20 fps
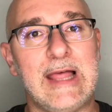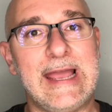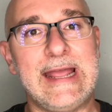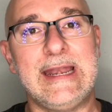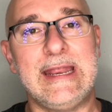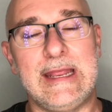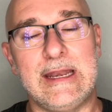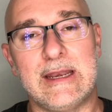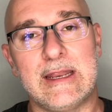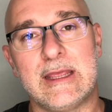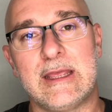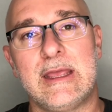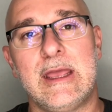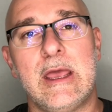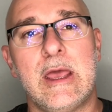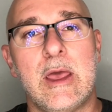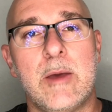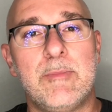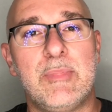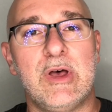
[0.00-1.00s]
lighting.
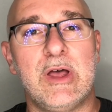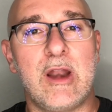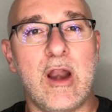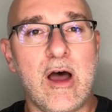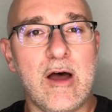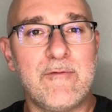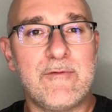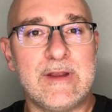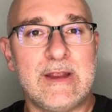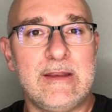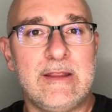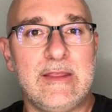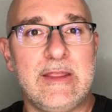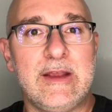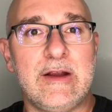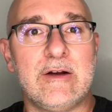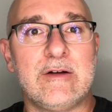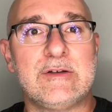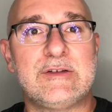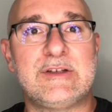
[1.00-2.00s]
But often
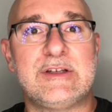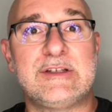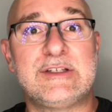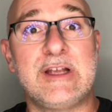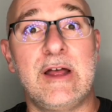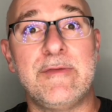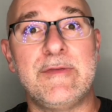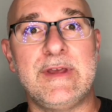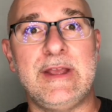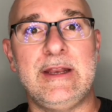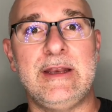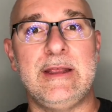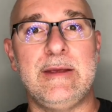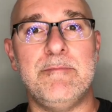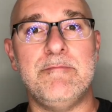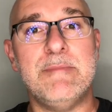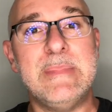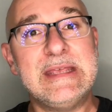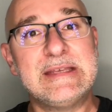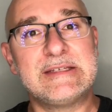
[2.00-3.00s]
there's something
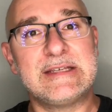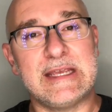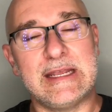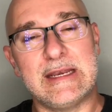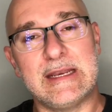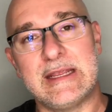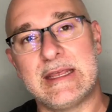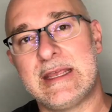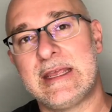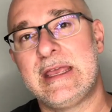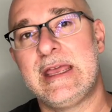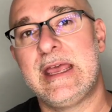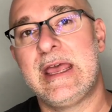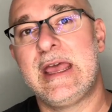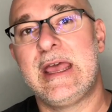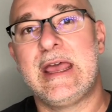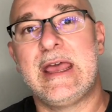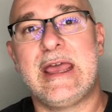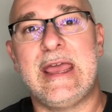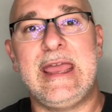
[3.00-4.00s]
missing,
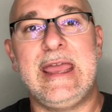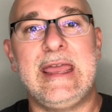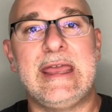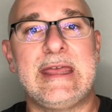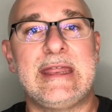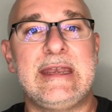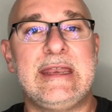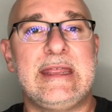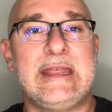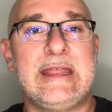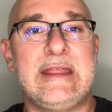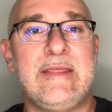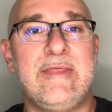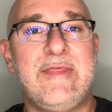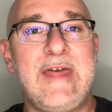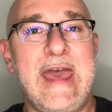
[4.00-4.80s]
and